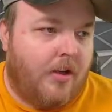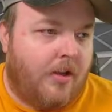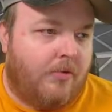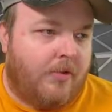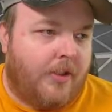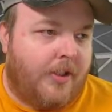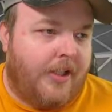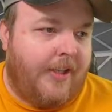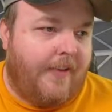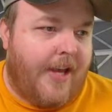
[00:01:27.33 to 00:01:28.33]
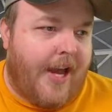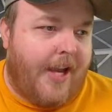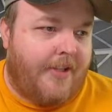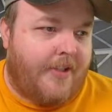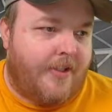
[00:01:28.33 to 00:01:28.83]
We're gonna need
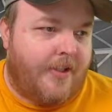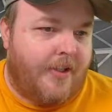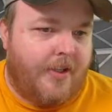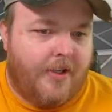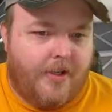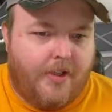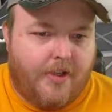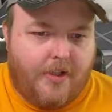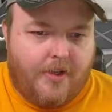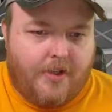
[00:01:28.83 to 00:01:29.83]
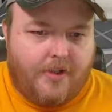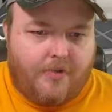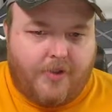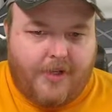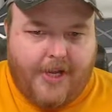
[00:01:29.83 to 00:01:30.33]
that.
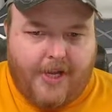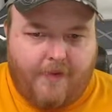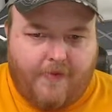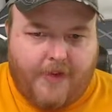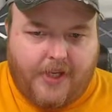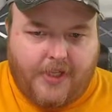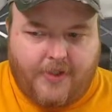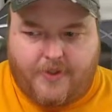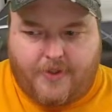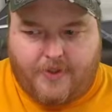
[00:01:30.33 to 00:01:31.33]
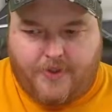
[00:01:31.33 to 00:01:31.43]
We're gonna have these.